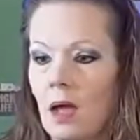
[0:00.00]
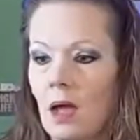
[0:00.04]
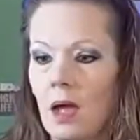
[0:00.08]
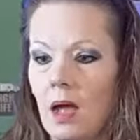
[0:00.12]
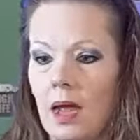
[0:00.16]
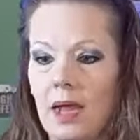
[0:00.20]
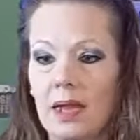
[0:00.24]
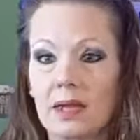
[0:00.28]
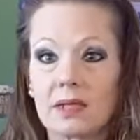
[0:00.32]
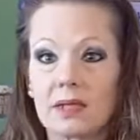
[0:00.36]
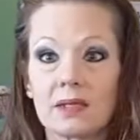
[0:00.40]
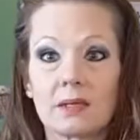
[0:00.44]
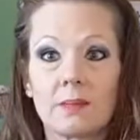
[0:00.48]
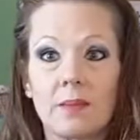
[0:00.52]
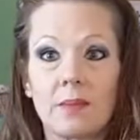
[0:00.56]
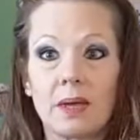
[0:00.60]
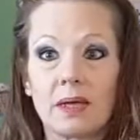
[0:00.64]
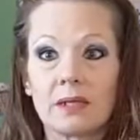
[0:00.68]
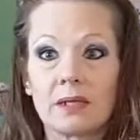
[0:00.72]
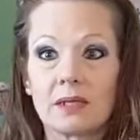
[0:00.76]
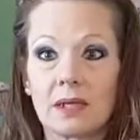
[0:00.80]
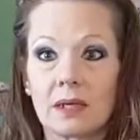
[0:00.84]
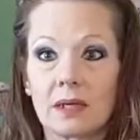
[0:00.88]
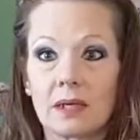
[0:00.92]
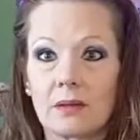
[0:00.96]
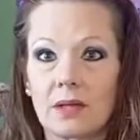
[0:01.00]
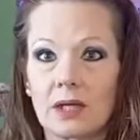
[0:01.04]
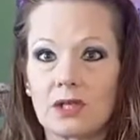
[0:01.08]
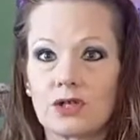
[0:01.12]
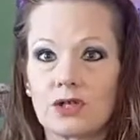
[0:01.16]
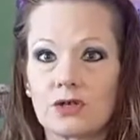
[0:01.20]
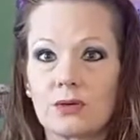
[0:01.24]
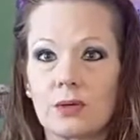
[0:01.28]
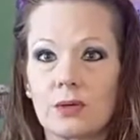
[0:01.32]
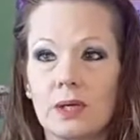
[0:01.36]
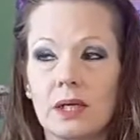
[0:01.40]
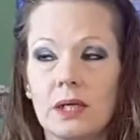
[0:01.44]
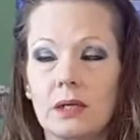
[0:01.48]
it is amazing. They
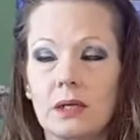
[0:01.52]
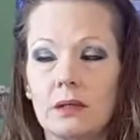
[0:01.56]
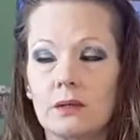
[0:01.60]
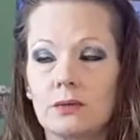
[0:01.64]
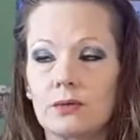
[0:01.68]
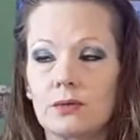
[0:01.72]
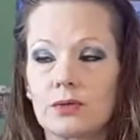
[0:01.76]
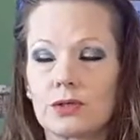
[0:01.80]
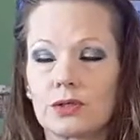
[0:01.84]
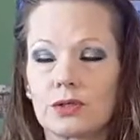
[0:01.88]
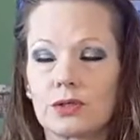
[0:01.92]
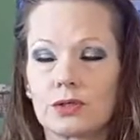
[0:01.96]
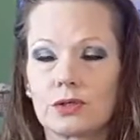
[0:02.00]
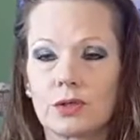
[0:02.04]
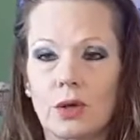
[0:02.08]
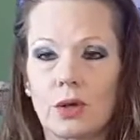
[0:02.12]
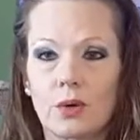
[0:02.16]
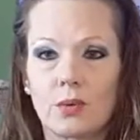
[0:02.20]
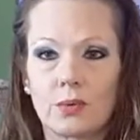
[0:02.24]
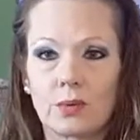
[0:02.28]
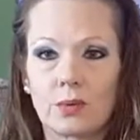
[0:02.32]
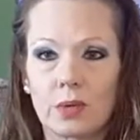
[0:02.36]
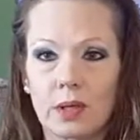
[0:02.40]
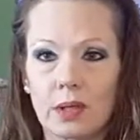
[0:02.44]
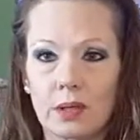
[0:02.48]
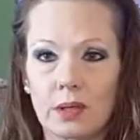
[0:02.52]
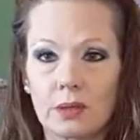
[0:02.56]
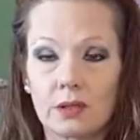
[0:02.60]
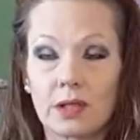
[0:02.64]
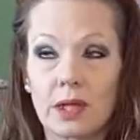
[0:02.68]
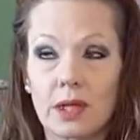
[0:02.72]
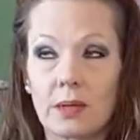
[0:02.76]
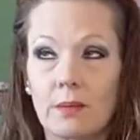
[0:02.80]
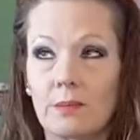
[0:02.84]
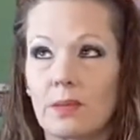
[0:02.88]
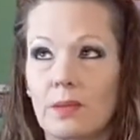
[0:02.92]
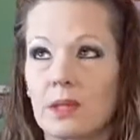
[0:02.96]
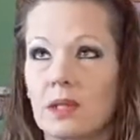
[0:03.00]
treat you
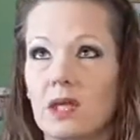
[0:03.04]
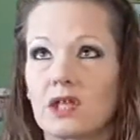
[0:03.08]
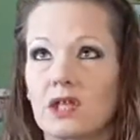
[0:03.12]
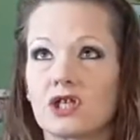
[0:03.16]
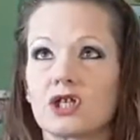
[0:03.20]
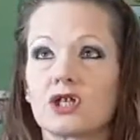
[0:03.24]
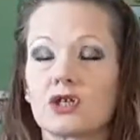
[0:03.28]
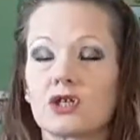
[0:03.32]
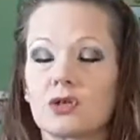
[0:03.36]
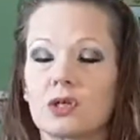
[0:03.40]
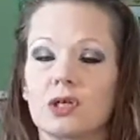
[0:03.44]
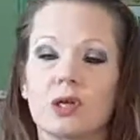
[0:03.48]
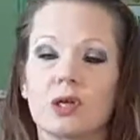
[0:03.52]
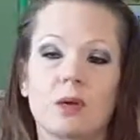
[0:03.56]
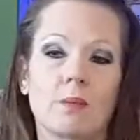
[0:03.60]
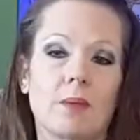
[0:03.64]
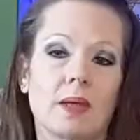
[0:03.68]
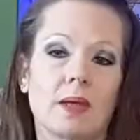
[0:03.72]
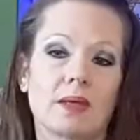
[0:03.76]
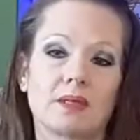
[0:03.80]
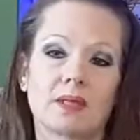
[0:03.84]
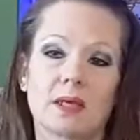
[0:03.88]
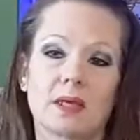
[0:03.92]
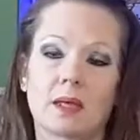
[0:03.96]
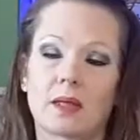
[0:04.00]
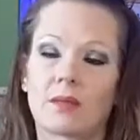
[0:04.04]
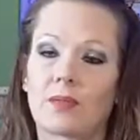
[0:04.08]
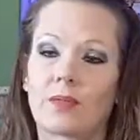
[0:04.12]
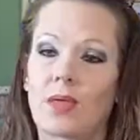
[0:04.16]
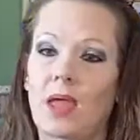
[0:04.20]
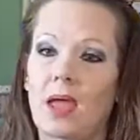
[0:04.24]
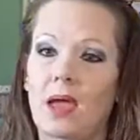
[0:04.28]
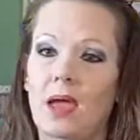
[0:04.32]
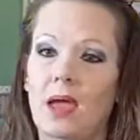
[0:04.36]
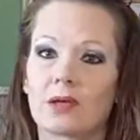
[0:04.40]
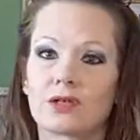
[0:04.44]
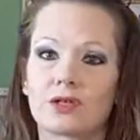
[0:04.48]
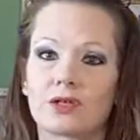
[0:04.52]
they just treat you amazing.
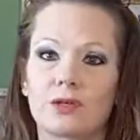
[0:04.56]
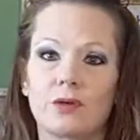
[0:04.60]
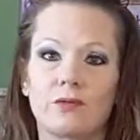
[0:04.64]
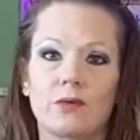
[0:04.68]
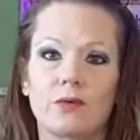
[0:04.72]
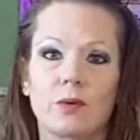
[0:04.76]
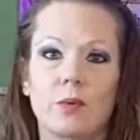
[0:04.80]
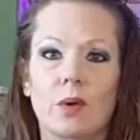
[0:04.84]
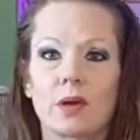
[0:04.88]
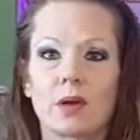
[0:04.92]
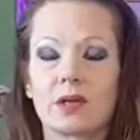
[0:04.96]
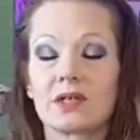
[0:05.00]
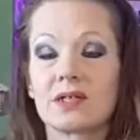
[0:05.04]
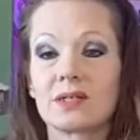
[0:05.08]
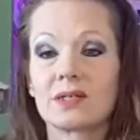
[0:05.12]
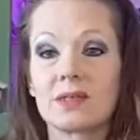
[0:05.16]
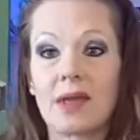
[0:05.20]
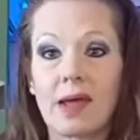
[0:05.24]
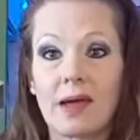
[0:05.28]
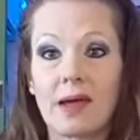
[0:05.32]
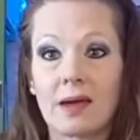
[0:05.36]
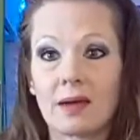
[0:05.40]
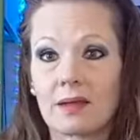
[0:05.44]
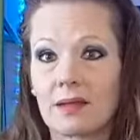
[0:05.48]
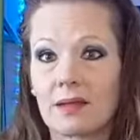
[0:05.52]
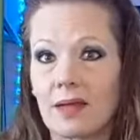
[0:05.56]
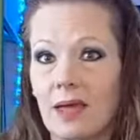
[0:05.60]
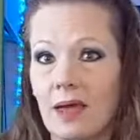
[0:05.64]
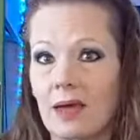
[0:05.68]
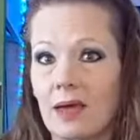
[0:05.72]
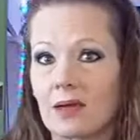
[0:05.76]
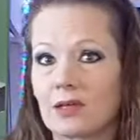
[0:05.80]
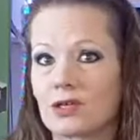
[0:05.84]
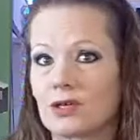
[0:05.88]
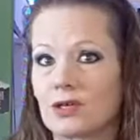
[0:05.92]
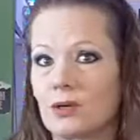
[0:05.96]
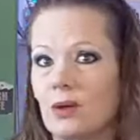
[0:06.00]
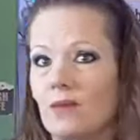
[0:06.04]
They ask you if you want a snack. They
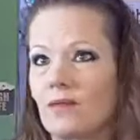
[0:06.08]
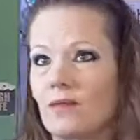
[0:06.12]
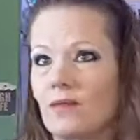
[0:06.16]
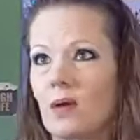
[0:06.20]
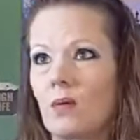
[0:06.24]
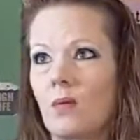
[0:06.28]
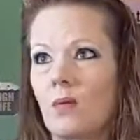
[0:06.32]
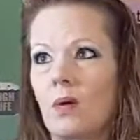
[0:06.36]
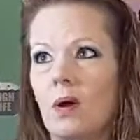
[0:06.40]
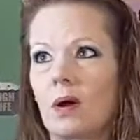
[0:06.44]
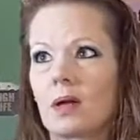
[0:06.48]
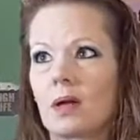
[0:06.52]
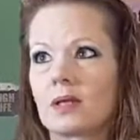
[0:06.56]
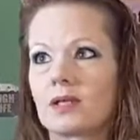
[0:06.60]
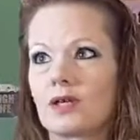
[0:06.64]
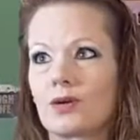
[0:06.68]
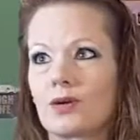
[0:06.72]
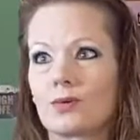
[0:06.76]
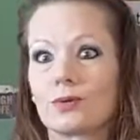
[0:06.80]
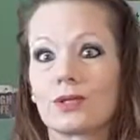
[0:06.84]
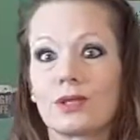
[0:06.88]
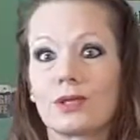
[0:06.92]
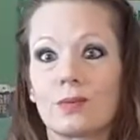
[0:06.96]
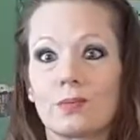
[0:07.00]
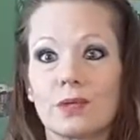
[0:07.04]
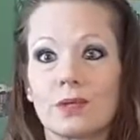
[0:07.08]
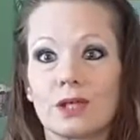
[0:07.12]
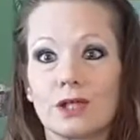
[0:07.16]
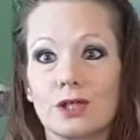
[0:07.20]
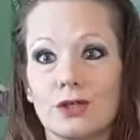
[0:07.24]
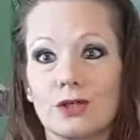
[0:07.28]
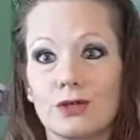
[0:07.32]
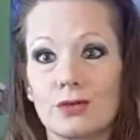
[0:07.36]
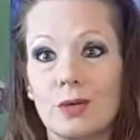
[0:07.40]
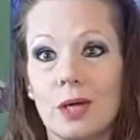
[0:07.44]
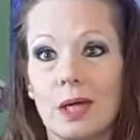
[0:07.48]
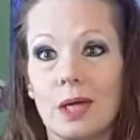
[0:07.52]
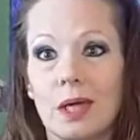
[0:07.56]
ask you if you want, something
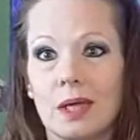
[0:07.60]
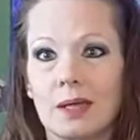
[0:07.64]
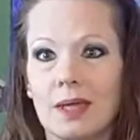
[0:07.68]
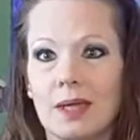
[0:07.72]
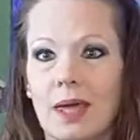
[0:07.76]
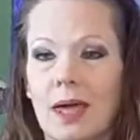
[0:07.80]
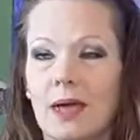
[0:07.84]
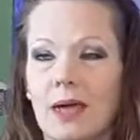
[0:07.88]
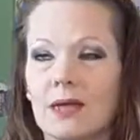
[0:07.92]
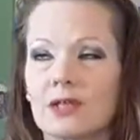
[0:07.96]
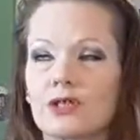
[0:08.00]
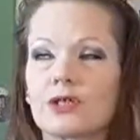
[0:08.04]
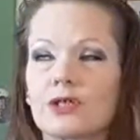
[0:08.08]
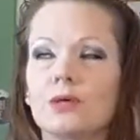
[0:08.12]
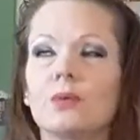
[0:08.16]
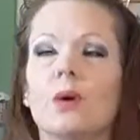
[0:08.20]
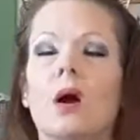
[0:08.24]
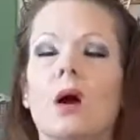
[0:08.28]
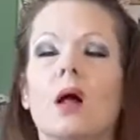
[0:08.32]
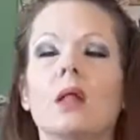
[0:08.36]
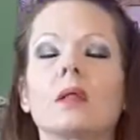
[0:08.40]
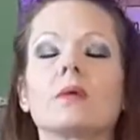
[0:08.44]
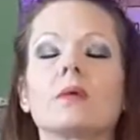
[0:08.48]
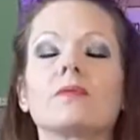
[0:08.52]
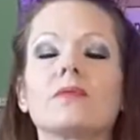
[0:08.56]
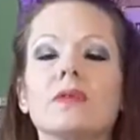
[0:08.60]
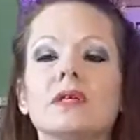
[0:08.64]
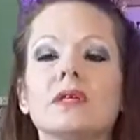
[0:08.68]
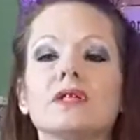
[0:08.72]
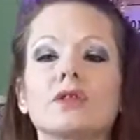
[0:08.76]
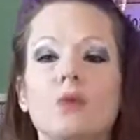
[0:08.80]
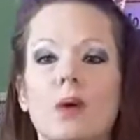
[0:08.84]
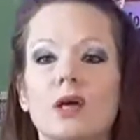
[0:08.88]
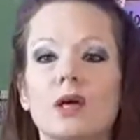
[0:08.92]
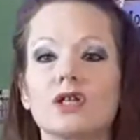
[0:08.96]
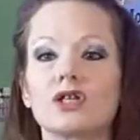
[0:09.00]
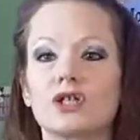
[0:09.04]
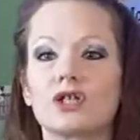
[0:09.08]
to drink. They ask you all of these
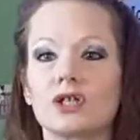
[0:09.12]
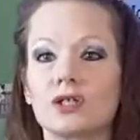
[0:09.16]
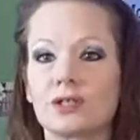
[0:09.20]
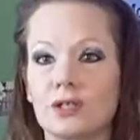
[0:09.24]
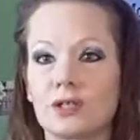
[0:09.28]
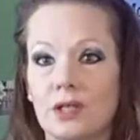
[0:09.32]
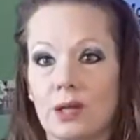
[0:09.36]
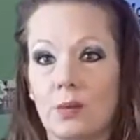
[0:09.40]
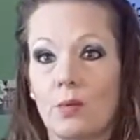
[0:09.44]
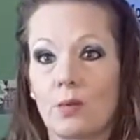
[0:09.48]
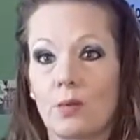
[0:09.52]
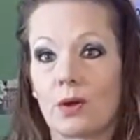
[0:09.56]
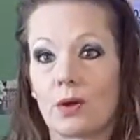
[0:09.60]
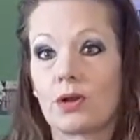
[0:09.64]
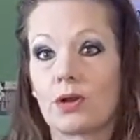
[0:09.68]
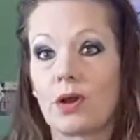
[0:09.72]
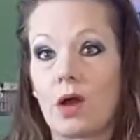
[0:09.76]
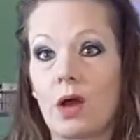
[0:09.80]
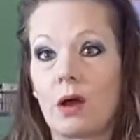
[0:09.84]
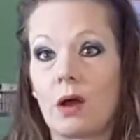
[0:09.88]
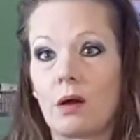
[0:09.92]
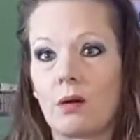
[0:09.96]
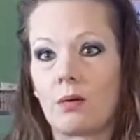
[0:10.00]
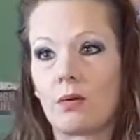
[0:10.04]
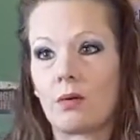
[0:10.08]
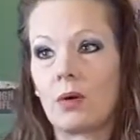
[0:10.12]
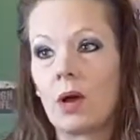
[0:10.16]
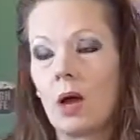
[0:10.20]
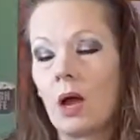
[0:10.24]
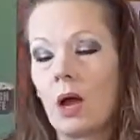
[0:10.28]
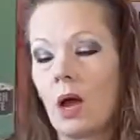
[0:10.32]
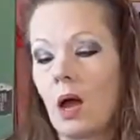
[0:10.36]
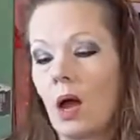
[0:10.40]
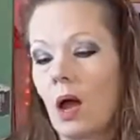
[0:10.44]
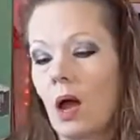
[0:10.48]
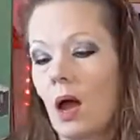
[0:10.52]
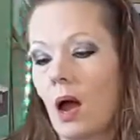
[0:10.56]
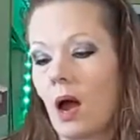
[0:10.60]
questions, and they want to know.
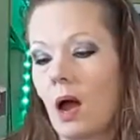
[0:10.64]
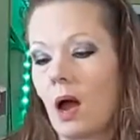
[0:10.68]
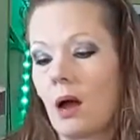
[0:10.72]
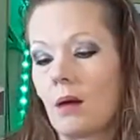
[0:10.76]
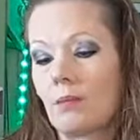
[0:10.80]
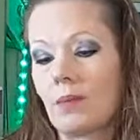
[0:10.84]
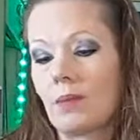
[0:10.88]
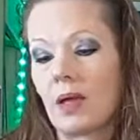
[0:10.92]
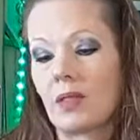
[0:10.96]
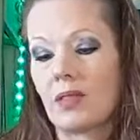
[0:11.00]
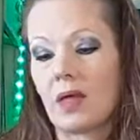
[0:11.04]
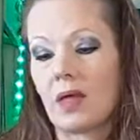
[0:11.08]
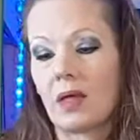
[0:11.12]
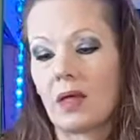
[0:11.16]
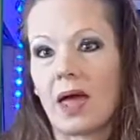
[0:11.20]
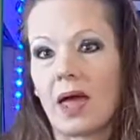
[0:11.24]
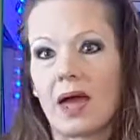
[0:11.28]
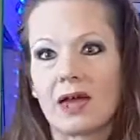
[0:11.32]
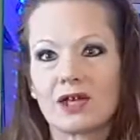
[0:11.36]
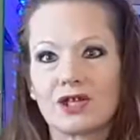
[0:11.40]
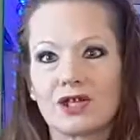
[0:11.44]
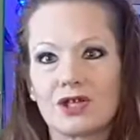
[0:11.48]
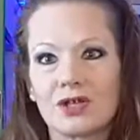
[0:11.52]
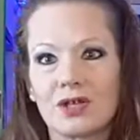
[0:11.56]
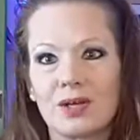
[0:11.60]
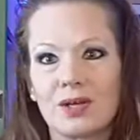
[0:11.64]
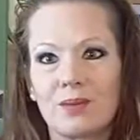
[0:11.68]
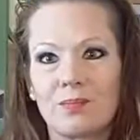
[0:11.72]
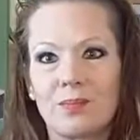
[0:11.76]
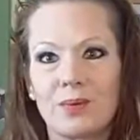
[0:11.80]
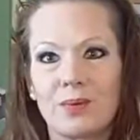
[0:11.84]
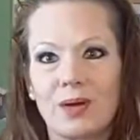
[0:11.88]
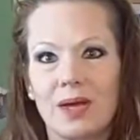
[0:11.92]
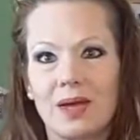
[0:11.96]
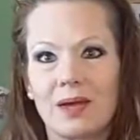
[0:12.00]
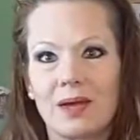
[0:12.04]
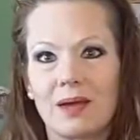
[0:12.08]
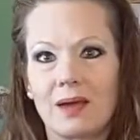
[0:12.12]
And they'll actually
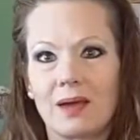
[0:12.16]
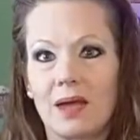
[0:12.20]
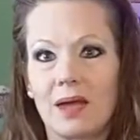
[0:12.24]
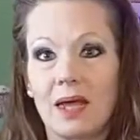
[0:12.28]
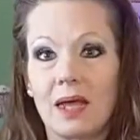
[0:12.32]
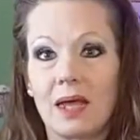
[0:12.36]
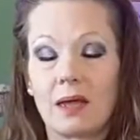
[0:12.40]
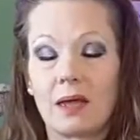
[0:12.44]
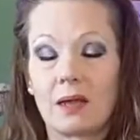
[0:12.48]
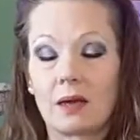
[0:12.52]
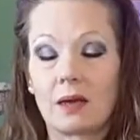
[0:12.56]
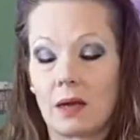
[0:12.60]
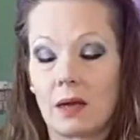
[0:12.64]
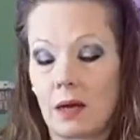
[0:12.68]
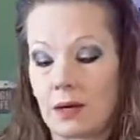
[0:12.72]
bring in,